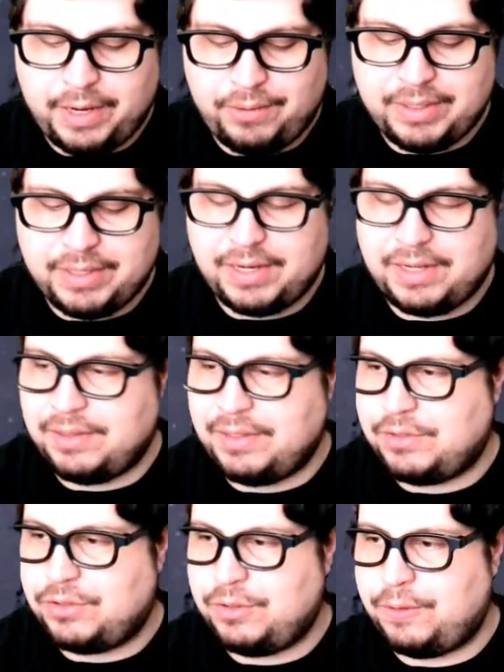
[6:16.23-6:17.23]
I can at
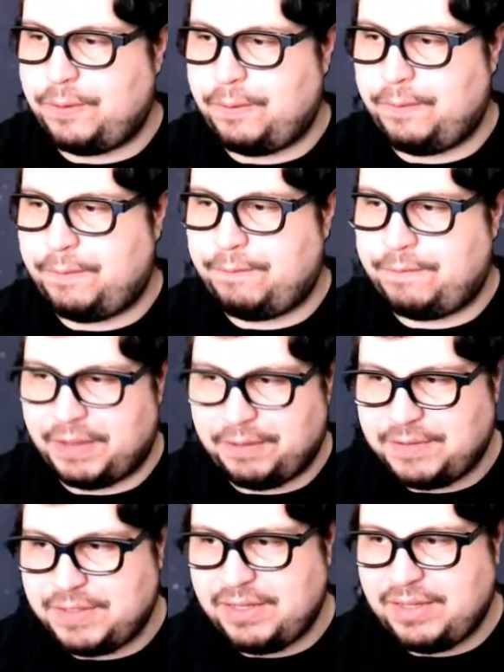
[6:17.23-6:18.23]
least do
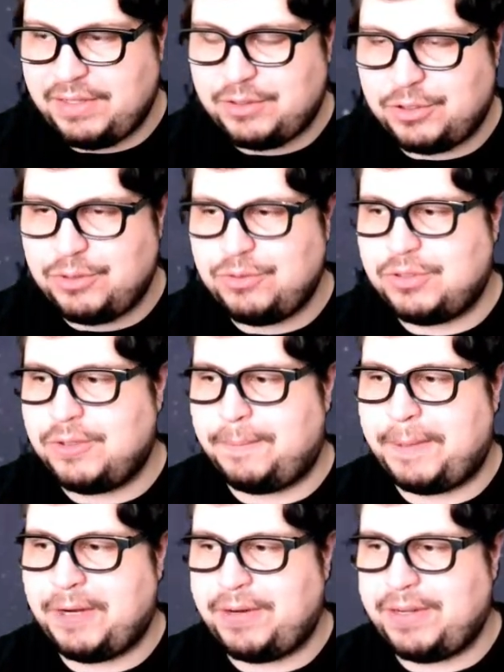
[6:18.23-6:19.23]
50 to
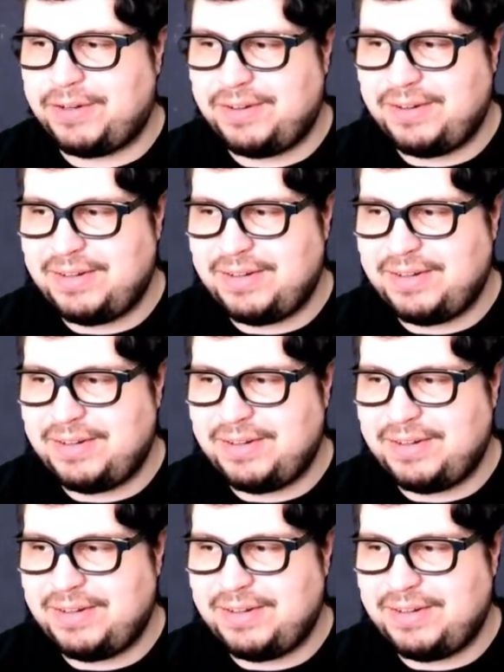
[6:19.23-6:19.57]
Superior.